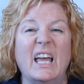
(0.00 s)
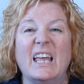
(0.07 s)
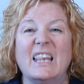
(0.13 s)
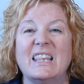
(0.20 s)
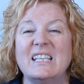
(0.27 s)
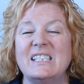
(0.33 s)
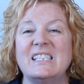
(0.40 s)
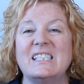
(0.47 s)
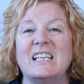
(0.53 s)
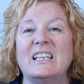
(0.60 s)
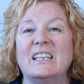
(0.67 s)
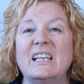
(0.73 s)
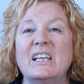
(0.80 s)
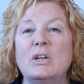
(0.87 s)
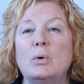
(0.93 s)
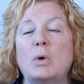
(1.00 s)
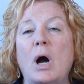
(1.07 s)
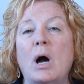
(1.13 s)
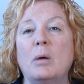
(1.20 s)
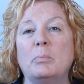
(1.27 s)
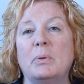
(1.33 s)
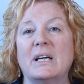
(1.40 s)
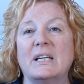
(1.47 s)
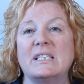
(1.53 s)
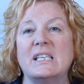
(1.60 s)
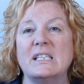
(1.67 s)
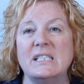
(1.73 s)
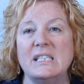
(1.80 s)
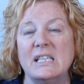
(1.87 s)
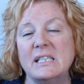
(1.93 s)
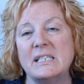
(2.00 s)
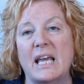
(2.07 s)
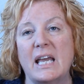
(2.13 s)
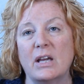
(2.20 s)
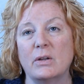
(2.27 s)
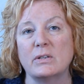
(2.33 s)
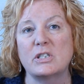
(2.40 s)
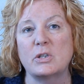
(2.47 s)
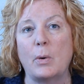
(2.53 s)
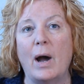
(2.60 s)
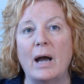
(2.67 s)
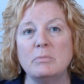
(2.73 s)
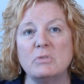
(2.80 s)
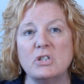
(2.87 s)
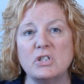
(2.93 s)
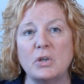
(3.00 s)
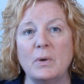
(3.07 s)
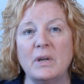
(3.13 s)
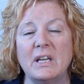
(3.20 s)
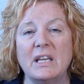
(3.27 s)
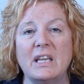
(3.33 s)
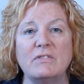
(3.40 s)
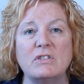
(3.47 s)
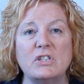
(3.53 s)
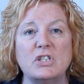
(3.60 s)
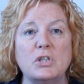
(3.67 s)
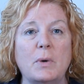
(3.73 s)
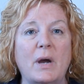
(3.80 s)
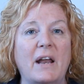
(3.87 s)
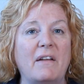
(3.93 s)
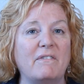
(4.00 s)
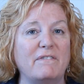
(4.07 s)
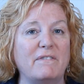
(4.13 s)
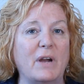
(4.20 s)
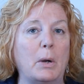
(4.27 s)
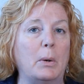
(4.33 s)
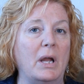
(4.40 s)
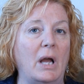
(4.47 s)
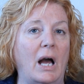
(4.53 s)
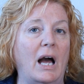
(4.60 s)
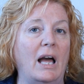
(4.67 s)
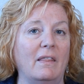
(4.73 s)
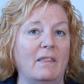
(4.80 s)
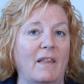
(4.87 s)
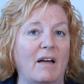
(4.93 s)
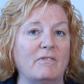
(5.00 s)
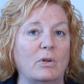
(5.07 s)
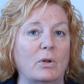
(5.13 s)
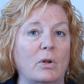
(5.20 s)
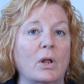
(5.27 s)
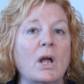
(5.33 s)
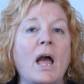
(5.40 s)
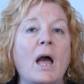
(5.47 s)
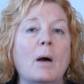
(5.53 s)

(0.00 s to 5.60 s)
This is a little complex and detailed, so I'm just going to give it to you at a very high level,